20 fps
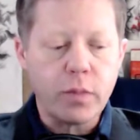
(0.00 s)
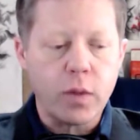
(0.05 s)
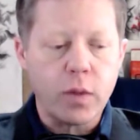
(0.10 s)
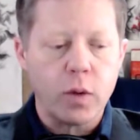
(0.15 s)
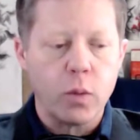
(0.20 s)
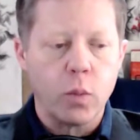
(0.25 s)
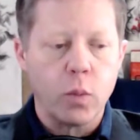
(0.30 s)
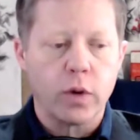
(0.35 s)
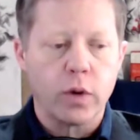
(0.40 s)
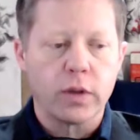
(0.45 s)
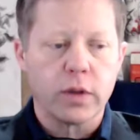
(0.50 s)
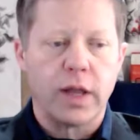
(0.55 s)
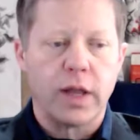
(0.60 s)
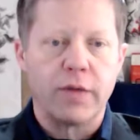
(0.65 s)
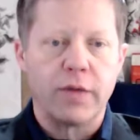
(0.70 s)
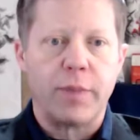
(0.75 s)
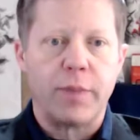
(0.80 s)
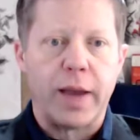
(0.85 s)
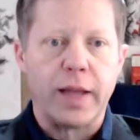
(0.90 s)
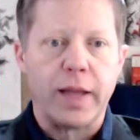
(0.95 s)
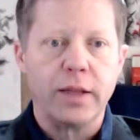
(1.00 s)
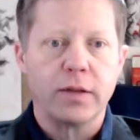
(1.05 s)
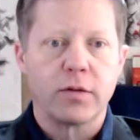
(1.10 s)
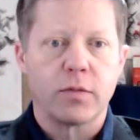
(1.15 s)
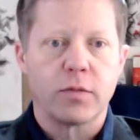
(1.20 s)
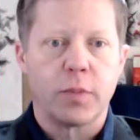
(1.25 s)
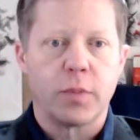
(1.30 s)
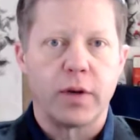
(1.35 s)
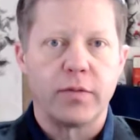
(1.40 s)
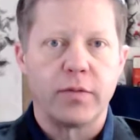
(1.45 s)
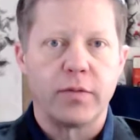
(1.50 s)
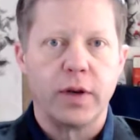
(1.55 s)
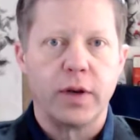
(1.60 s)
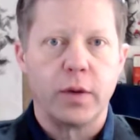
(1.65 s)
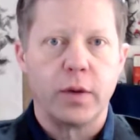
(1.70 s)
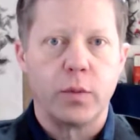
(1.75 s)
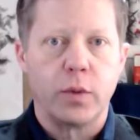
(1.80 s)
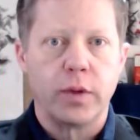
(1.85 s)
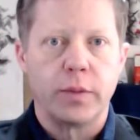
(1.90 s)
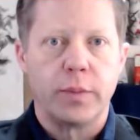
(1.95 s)
work life balance part of it
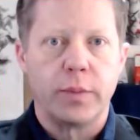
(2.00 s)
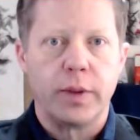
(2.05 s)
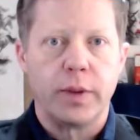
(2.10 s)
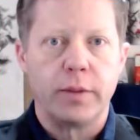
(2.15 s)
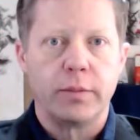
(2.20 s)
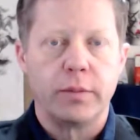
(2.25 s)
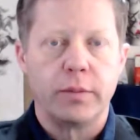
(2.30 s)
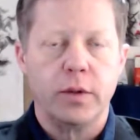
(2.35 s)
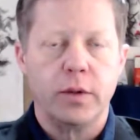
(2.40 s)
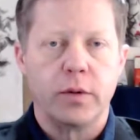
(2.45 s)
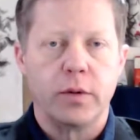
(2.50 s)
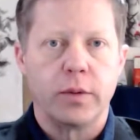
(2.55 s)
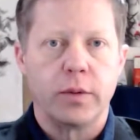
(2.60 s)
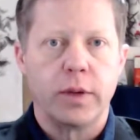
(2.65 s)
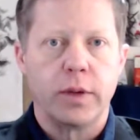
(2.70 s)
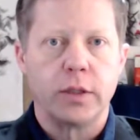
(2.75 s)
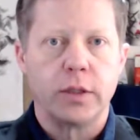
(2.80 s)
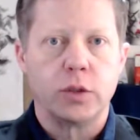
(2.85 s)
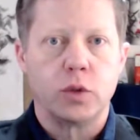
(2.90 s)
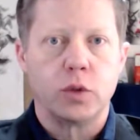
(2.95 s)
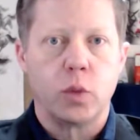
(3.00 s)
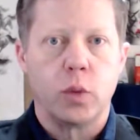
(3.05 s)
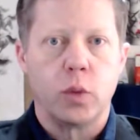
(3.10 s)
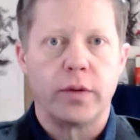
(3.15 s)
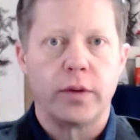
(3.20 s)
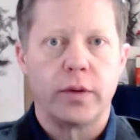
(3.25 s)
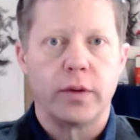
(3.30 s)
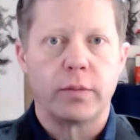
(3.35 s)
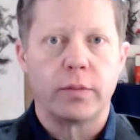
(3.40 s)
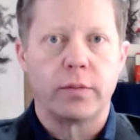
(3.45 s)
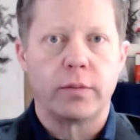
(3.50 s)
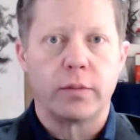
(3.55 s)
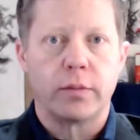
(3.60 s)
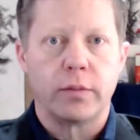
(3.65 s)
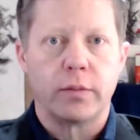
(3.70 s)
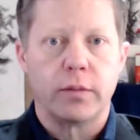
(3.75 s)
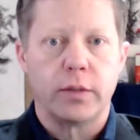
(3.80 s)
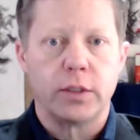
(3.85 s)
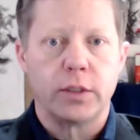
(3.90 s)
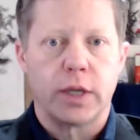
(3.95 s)
and really being you know enjoy the
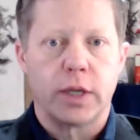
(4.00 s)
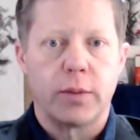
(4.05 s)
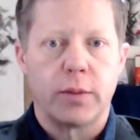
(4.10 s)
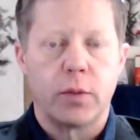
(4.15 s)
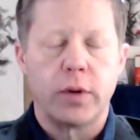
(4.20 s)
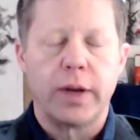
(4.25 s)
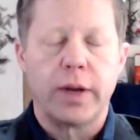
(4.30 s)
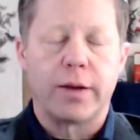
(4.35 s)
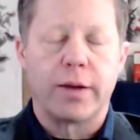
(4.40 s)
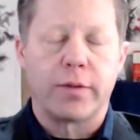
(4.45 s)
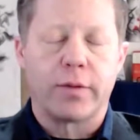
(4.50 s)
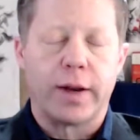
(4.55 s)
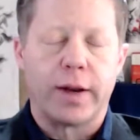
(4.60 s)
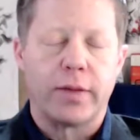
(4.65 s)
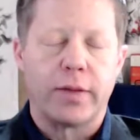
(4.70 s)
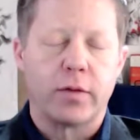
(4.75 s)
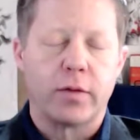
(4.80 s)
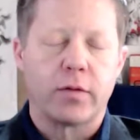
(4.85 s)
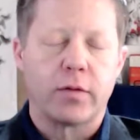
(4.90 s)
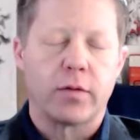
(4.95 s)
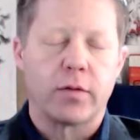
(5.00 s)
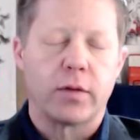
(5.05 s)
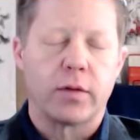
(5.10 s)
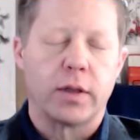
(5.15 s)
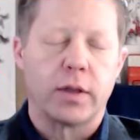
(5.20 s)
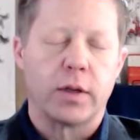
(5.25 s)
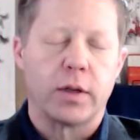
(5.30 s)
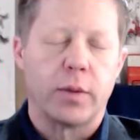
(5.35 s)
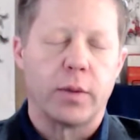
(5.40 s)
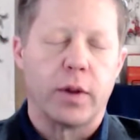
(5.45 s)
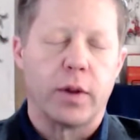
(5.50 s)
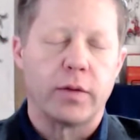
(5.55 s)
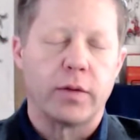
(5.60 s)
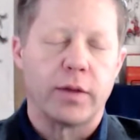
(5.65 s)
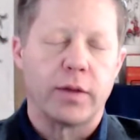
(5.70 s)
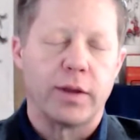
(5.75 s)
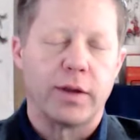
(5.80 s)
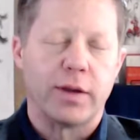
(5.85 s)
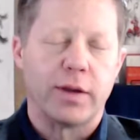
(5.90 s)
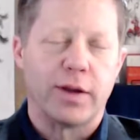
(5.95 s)
the job now granted this is a little bit on
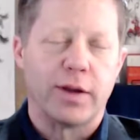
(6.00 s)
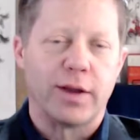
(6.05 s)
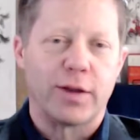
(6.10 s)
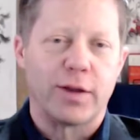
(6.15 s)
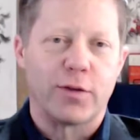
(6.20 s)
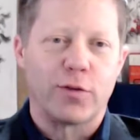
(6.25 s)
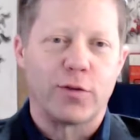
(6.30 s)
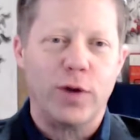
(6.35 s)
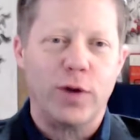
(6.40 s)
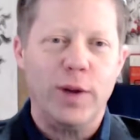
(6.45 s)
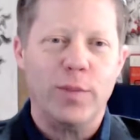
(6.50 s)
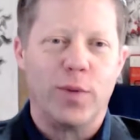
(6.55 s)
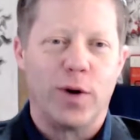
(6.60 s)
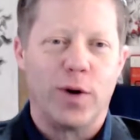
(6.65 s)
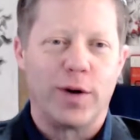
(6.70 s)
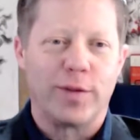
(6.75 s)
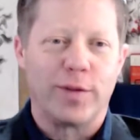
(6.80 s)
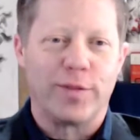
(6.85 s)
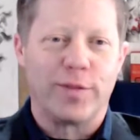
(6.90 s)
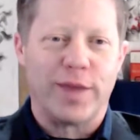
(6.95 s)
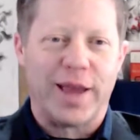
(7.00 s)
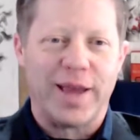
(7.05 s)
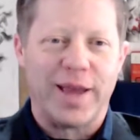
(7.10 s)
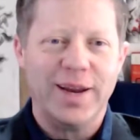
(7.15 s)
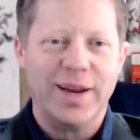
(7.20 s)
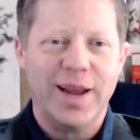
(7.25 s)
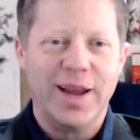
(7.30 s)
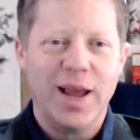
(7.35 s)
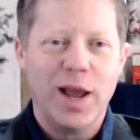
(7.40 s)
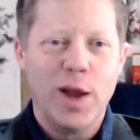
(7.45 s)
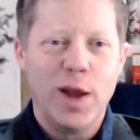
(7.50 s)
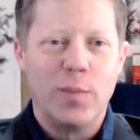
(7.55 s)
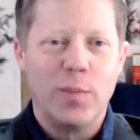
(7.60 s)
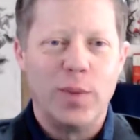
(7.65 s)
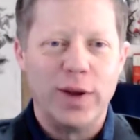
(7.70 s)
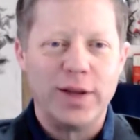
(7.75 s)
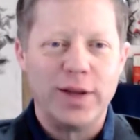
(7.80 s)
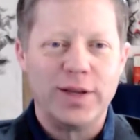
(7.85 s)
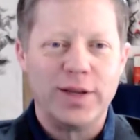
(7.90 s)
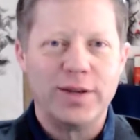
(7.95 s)
the uh, extreme part of that
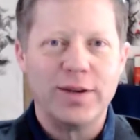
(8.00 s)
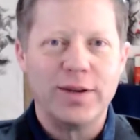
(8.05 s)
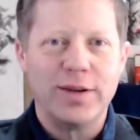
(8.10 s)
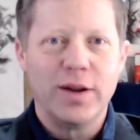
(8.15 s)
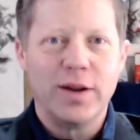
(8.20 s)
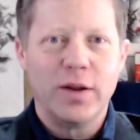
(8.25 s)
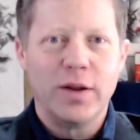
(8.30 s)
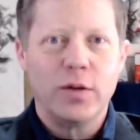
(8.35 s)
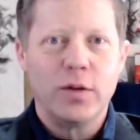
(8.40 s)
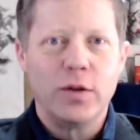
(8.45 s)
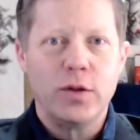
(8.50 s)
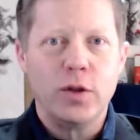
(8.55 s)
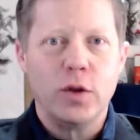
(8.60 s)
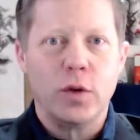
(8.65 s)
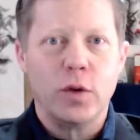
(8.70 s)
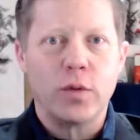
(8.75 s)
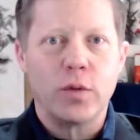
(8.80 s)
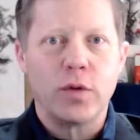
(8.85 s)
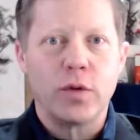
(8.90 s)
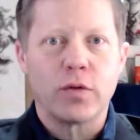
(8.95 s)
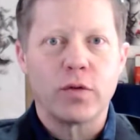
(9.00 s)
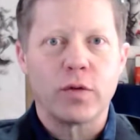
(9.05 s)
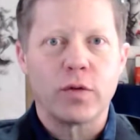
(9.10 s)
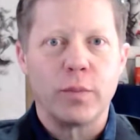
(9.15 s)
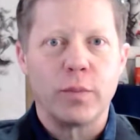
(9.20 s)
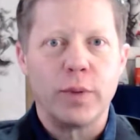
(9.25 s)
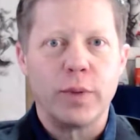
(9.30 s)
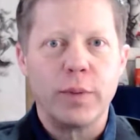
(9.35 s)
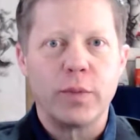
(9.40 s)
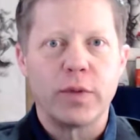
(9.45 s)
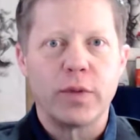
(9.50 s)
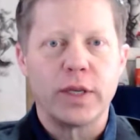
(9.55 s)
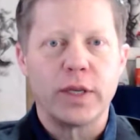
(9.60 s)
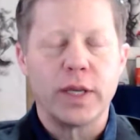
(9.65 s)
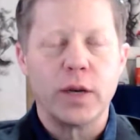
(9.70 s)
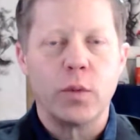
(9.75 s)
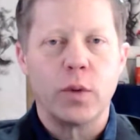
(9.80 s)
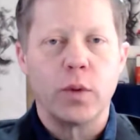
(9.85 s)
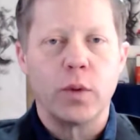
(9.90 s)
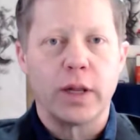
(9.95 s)
but you know there's some people that
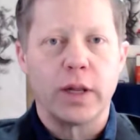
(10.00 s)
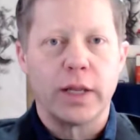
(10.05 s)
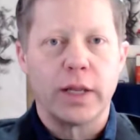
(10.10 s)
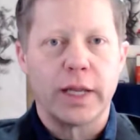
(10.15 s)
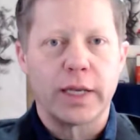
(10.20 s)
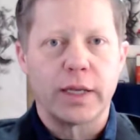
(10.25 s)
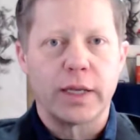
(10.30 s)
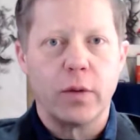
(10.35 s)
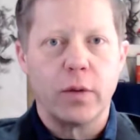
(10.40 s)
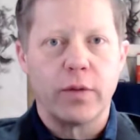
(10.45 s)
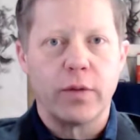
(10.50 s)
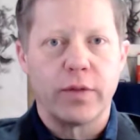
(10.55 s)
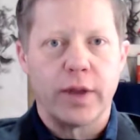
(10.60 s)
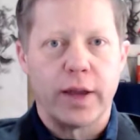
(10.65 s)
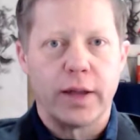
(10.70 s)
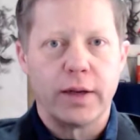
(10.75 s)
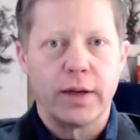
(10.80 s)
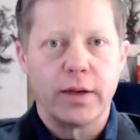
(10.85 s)
didn't want to let go of that